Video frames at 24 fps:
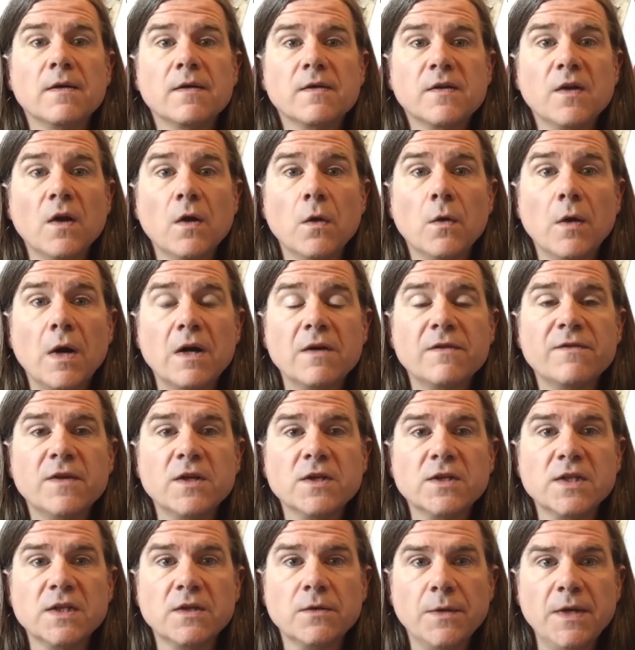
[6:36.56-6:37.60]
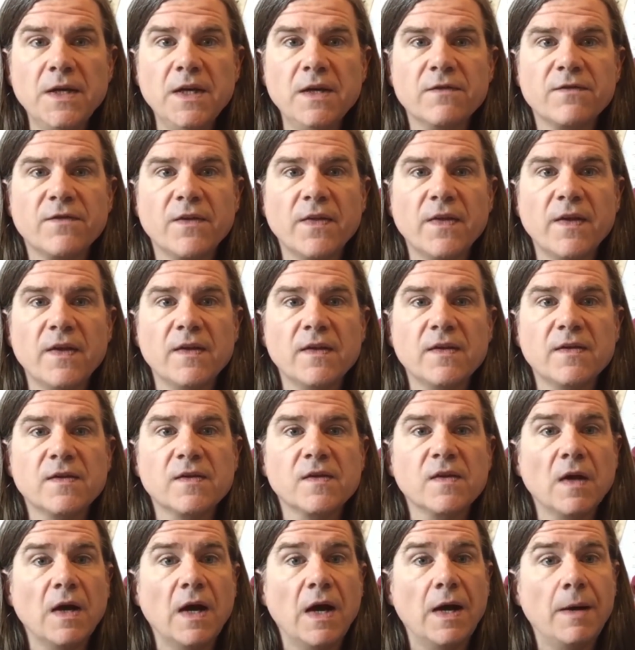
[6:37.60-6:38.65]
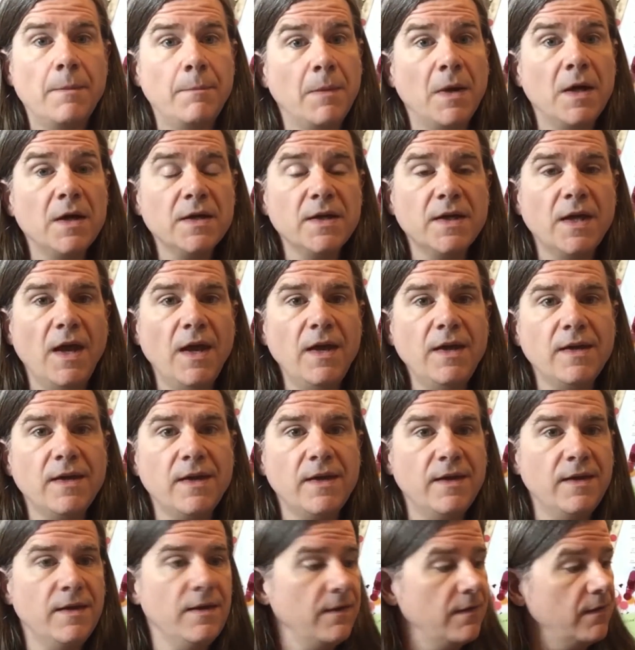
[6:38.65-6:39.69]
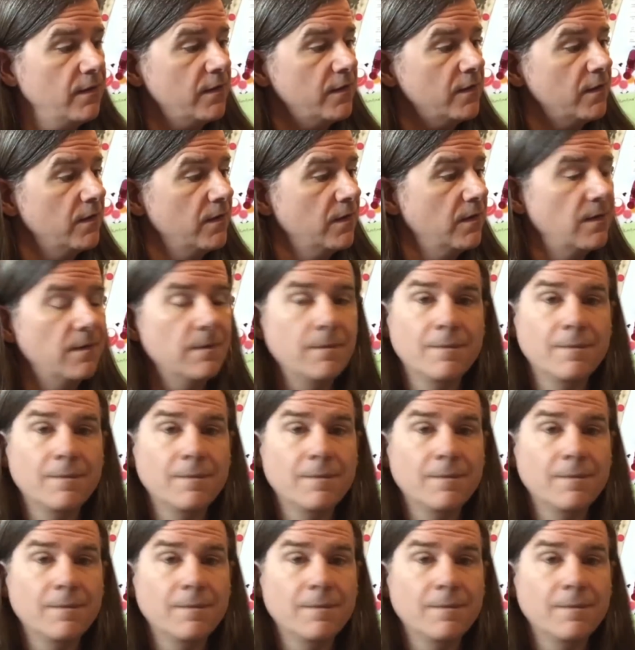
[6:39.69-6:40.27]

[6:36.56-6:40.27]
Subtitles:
So, our first ingredient for this mug cake is...